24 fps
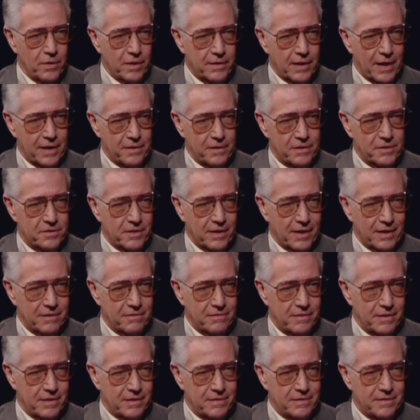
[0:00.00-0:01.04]
I understand
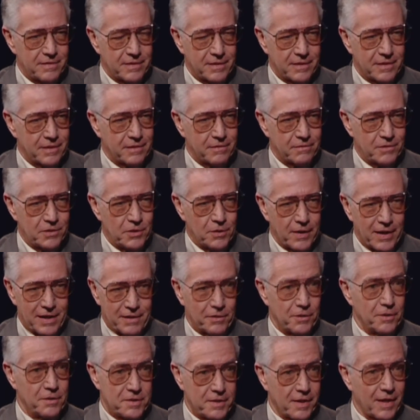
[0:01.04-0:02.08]
that uh, you had a
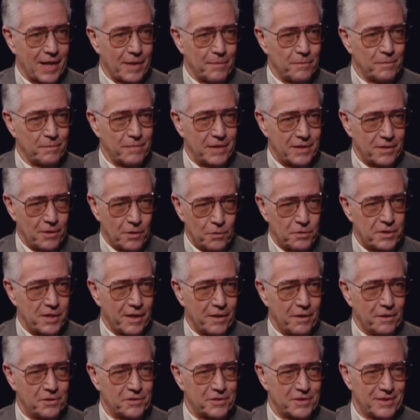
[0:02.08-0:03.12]
good time in the we hotels. Had a lot
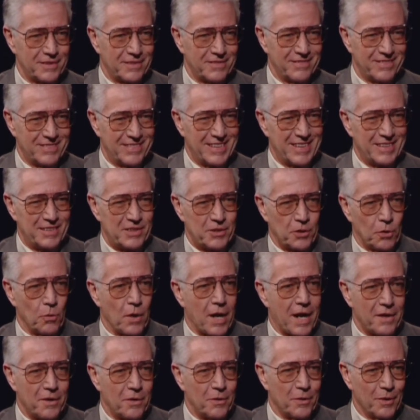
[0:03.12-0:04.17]
of fun. Well, you're that
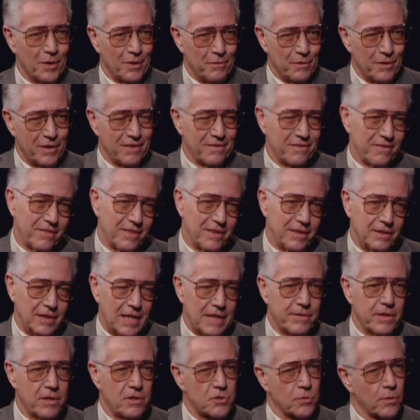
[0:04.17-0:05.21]
Toronto age. Or, or eleven,
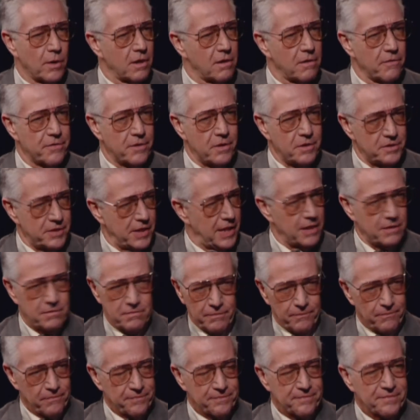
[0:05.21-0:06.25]
yeah, twelve, thirteen.
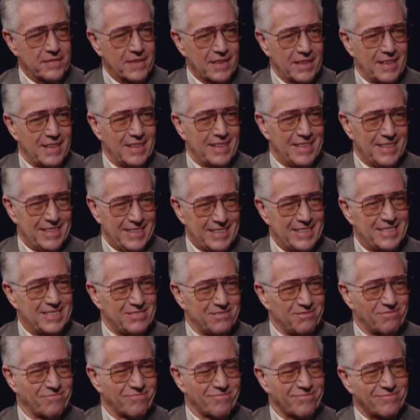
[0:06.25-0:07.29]
Stories. But yeah, I mean, you're still a
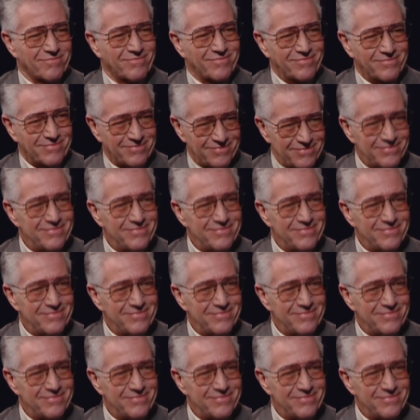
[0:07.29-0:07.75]
boy at that age.